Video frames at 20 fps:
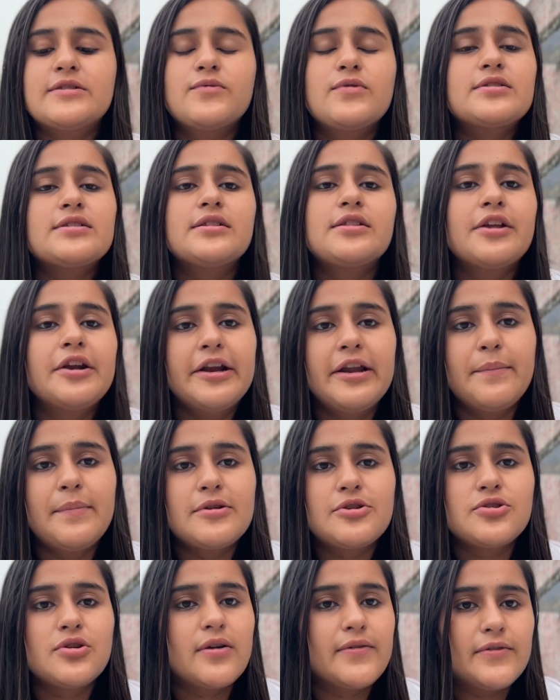was a 3D
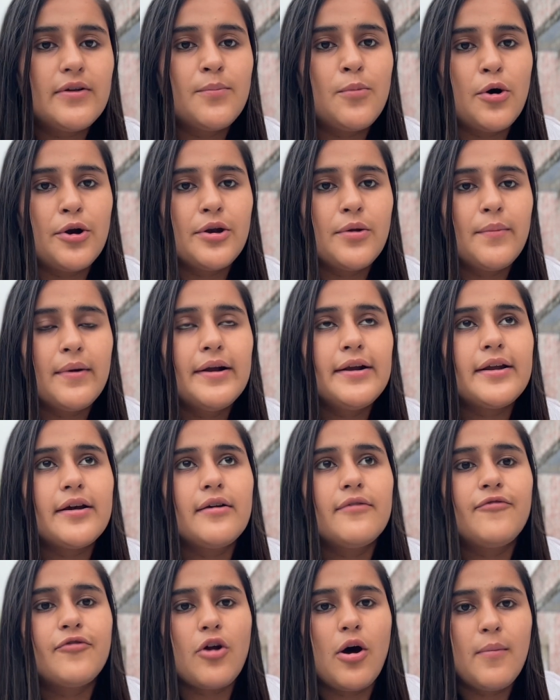picture of the monument
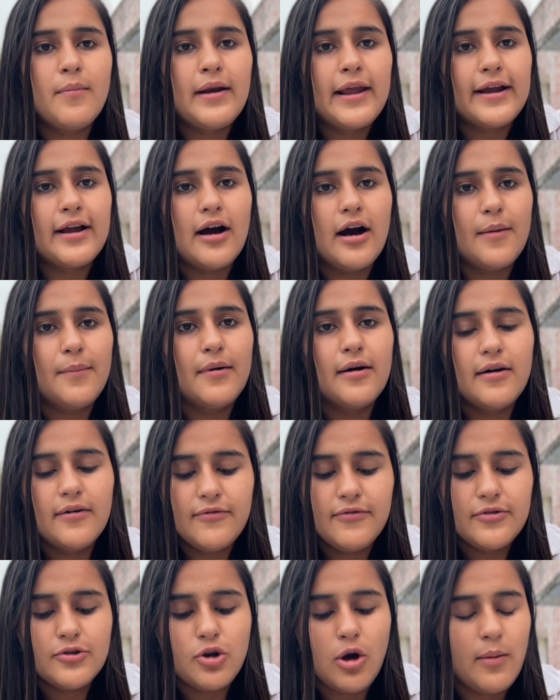from
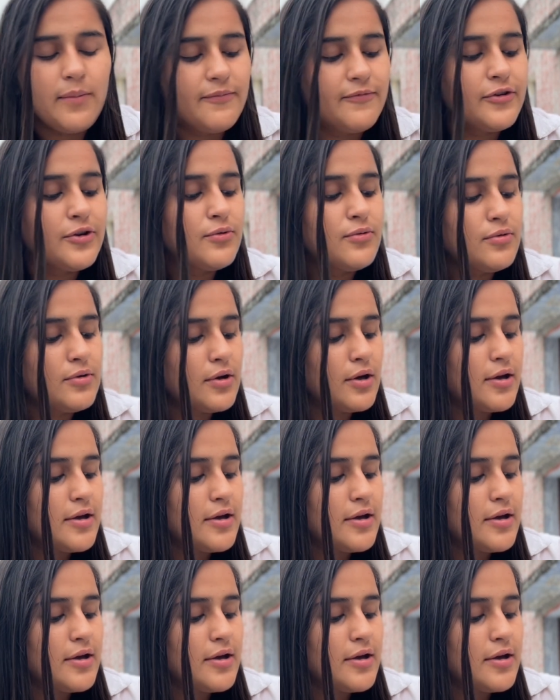above, top view,